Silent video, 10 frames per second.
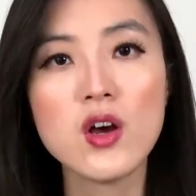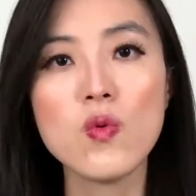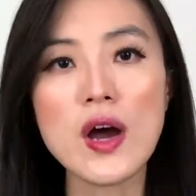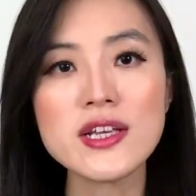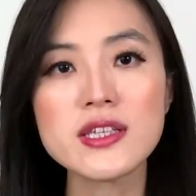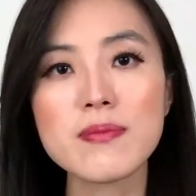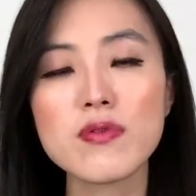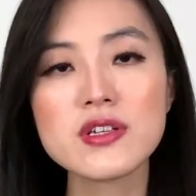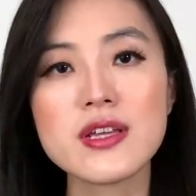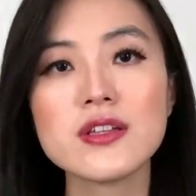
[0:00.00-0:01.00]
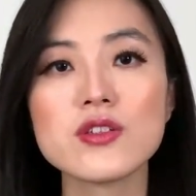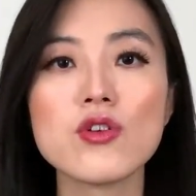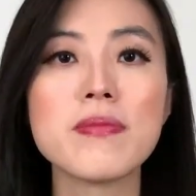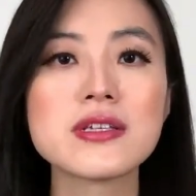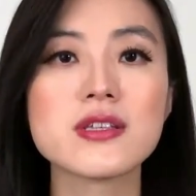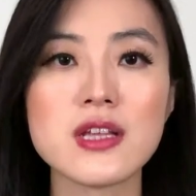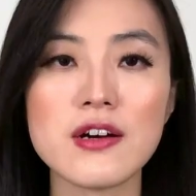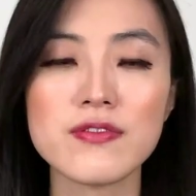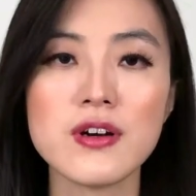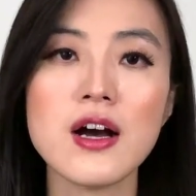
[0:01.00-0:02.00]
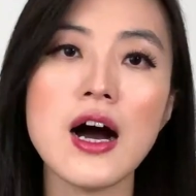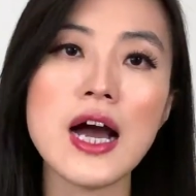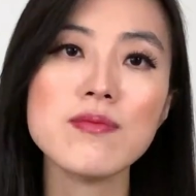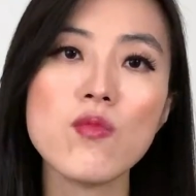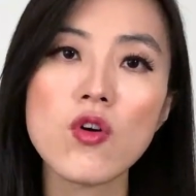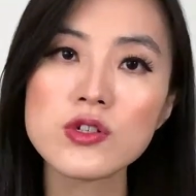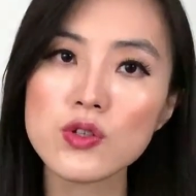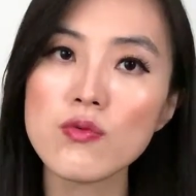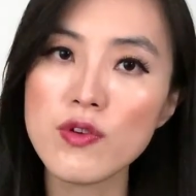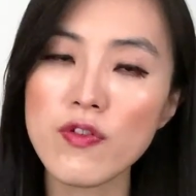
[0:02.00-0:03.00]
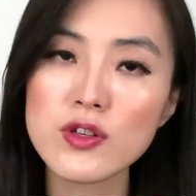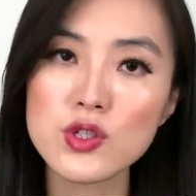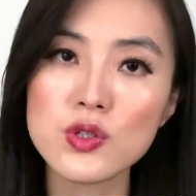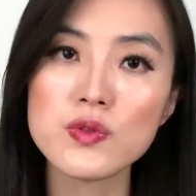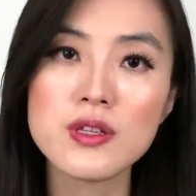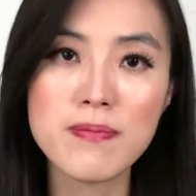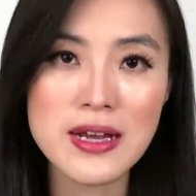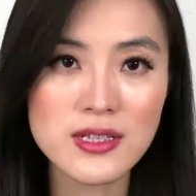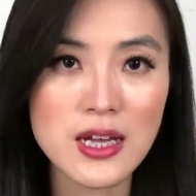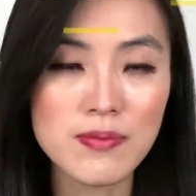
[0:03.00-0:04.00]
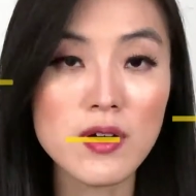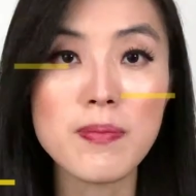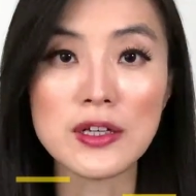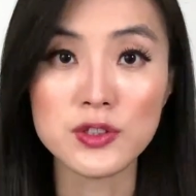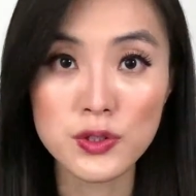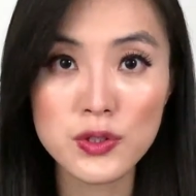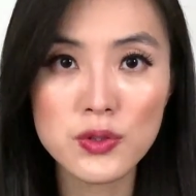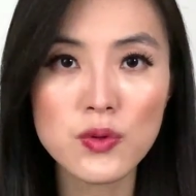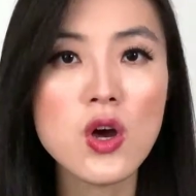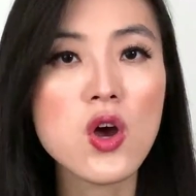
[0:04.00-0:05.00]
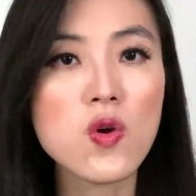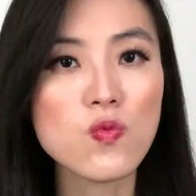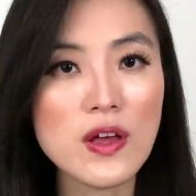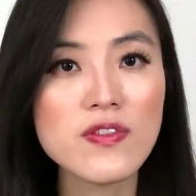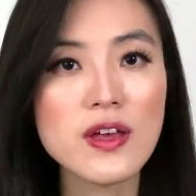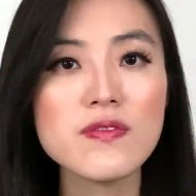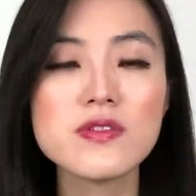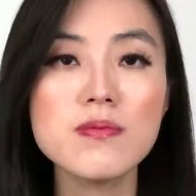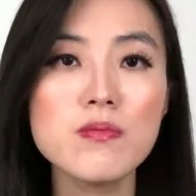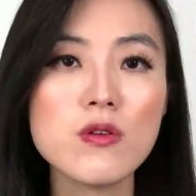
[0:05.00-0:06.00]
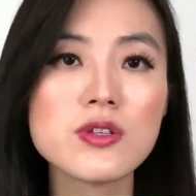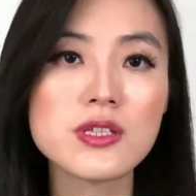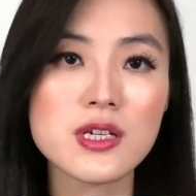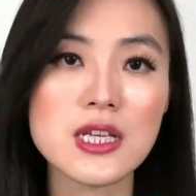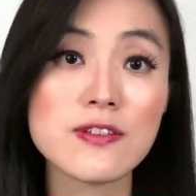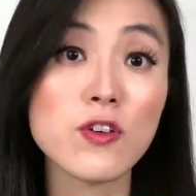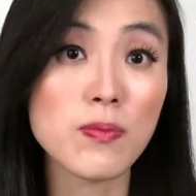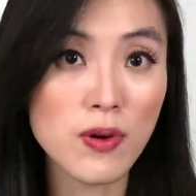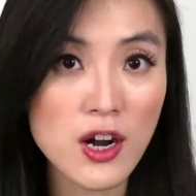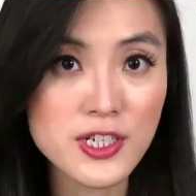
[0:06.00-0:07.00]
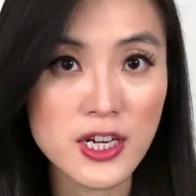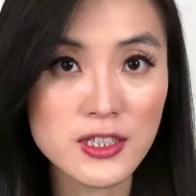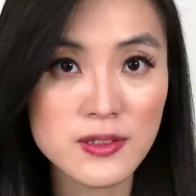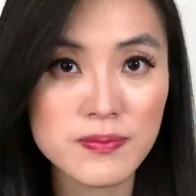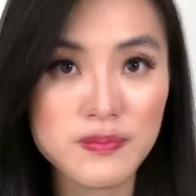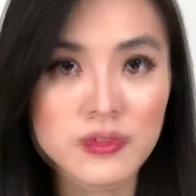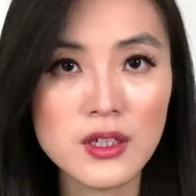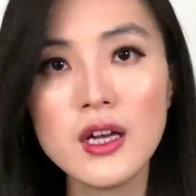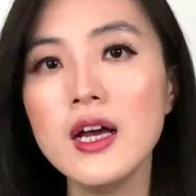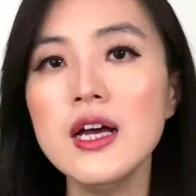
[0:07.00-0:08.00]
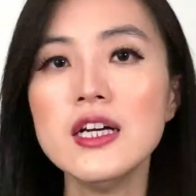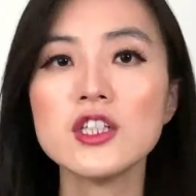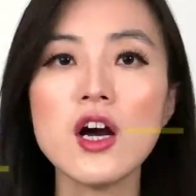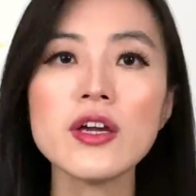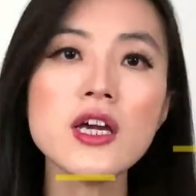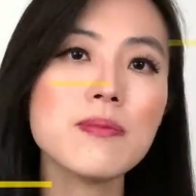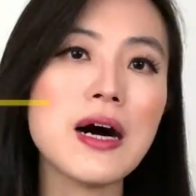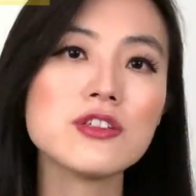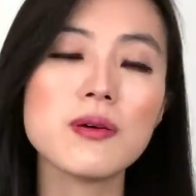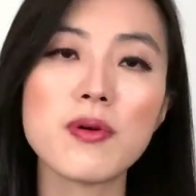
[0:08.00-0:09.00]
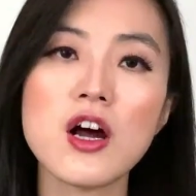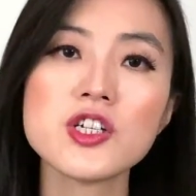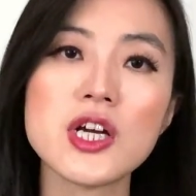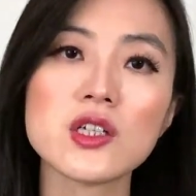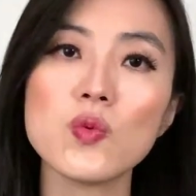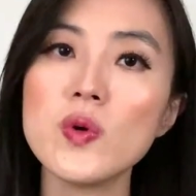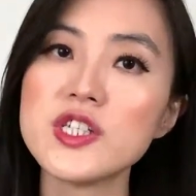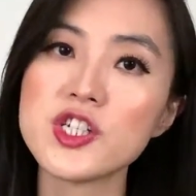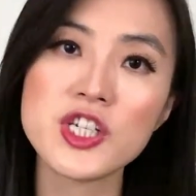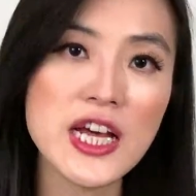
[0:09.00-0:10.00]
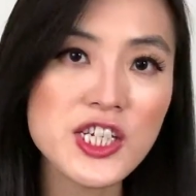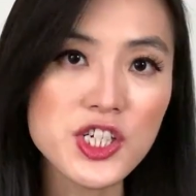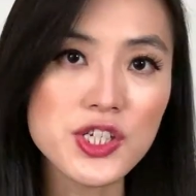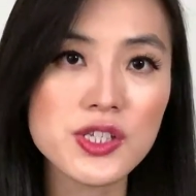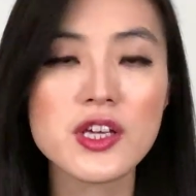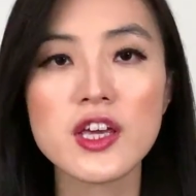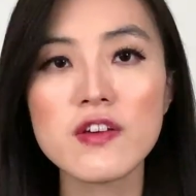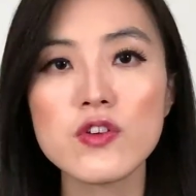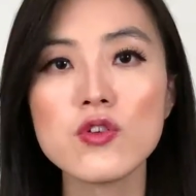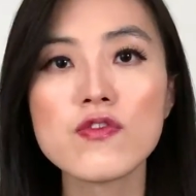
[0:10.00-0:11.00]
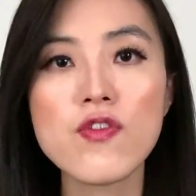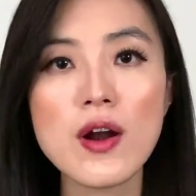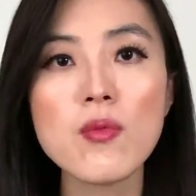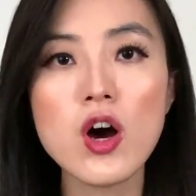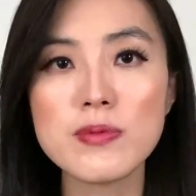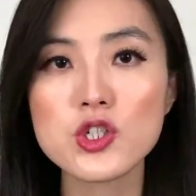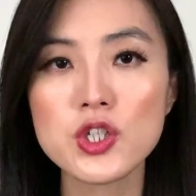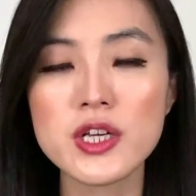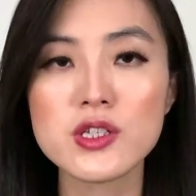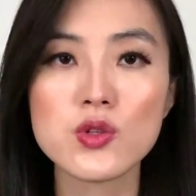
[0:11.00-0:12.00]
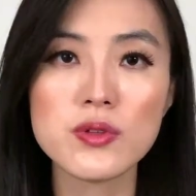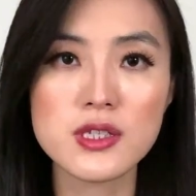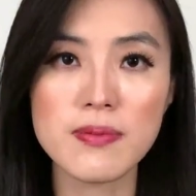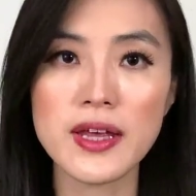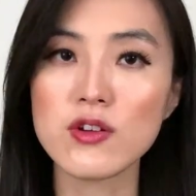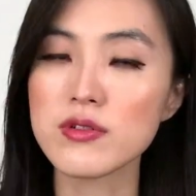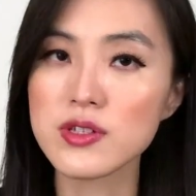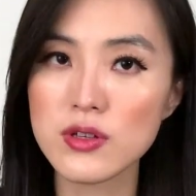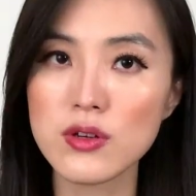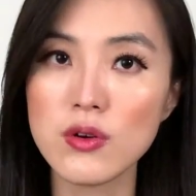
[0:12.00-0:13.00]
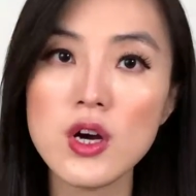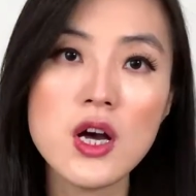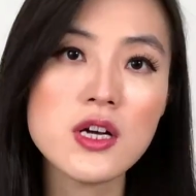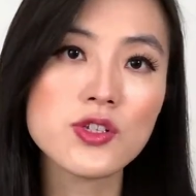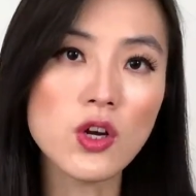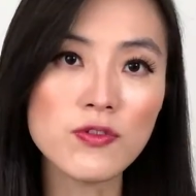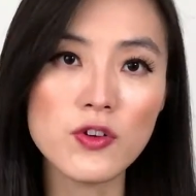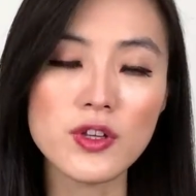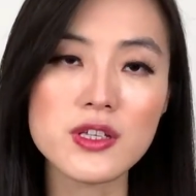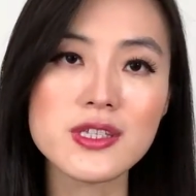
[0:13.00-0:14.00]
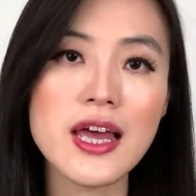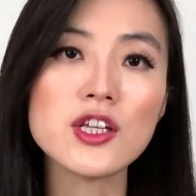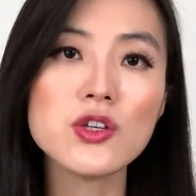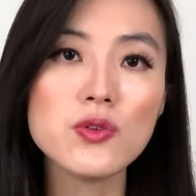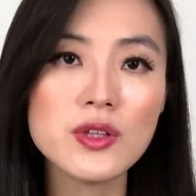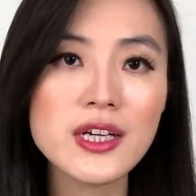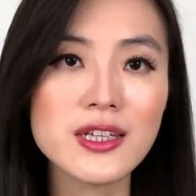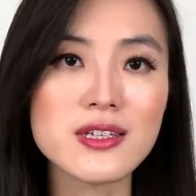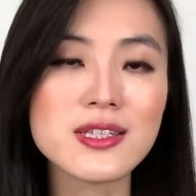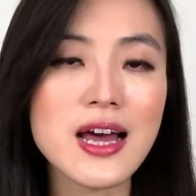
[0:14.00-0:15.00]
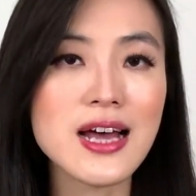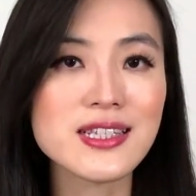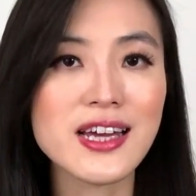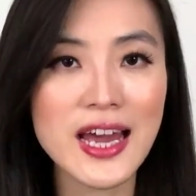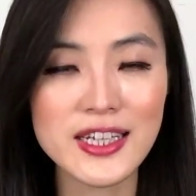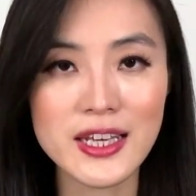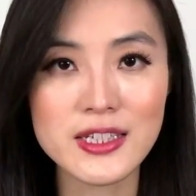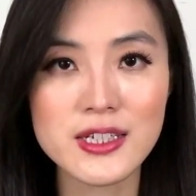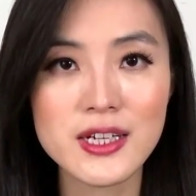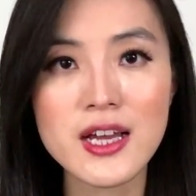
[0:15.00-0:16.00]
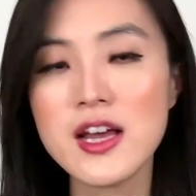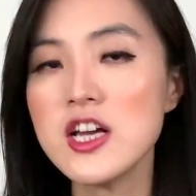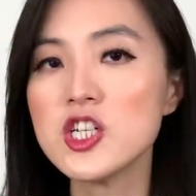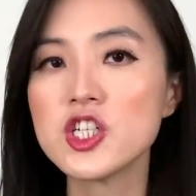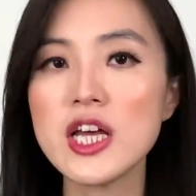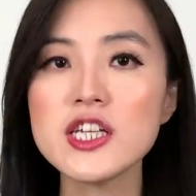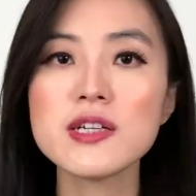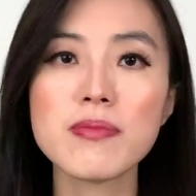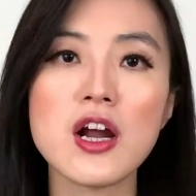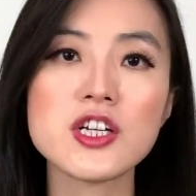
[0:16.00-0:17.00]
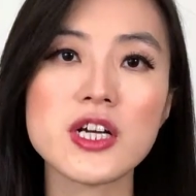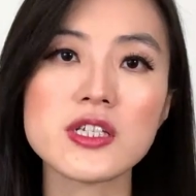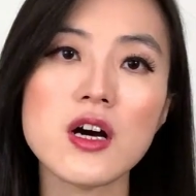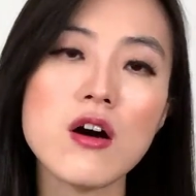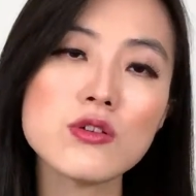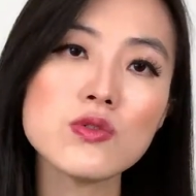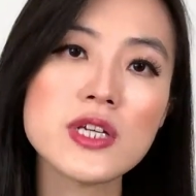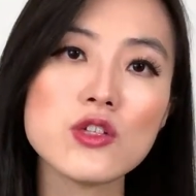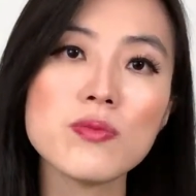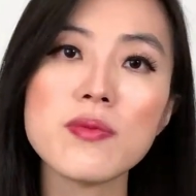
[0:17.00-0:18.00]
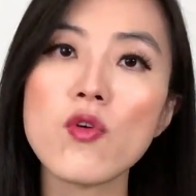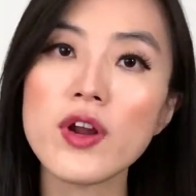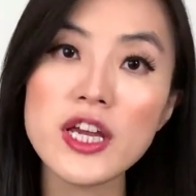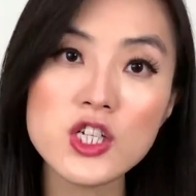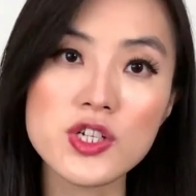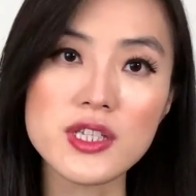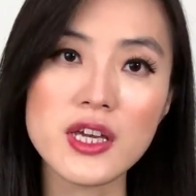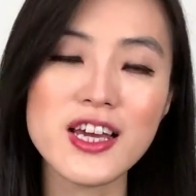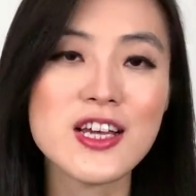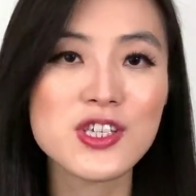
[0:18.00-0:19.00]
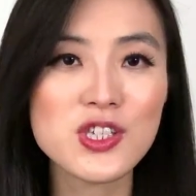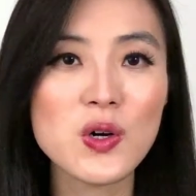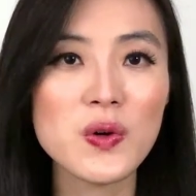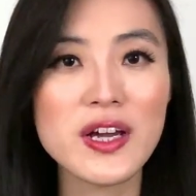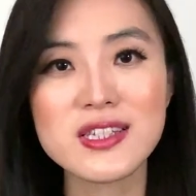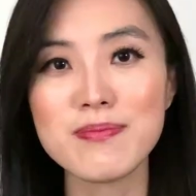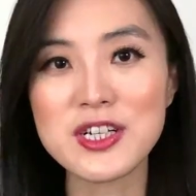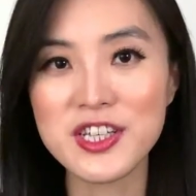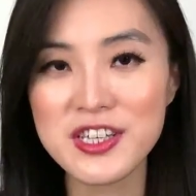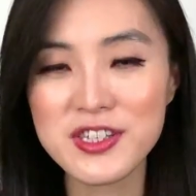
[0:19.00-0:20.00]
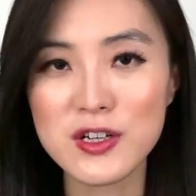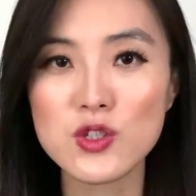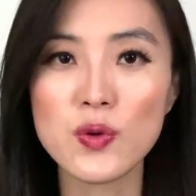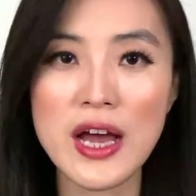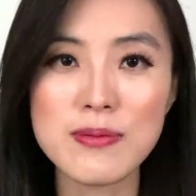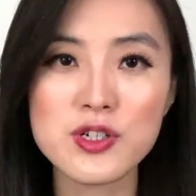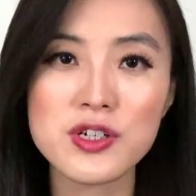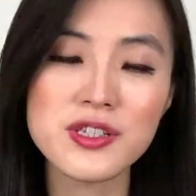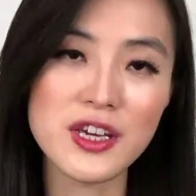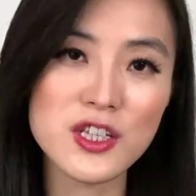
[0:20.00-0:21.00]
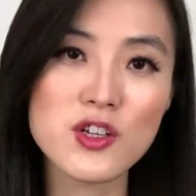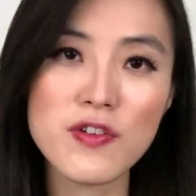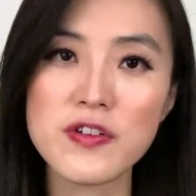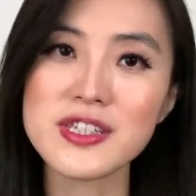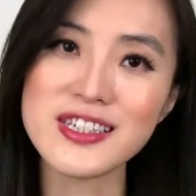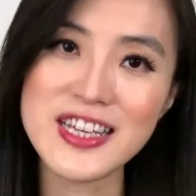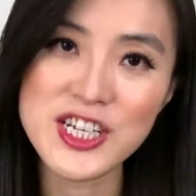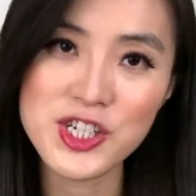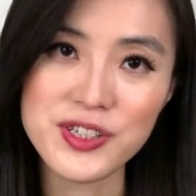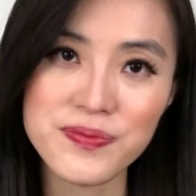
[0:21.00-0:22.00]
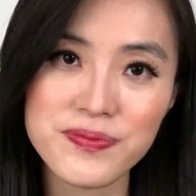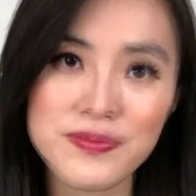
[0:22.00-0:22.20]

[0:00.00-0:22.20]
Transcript: When I say present your best stuff, I'm more so referring to the best stuff about you rather than the most successful project. Talking about a project with challenges gives you far more opportunities to display your skill, thoughtfulness, and uniqueness as a candidate. Challenging projects also tend to be more interesting so it's much easier to capture the interviewer's attention.